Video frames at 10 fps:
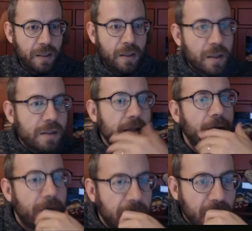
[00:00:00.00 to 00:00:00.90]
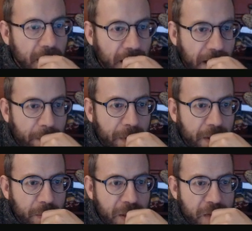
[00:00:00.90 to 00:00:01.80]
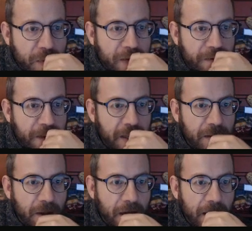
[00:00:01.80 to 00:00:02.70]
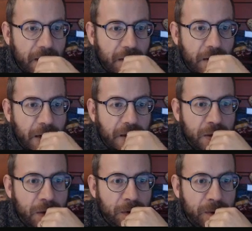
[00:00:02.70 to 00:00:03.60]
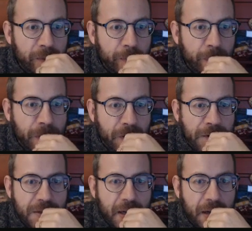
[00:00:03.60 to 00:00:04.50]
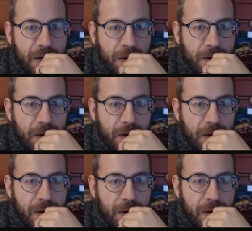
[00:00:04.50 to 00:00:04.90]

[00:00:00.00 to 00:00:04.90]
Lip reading: something happened, PHP fatal error, uncorrect parse error.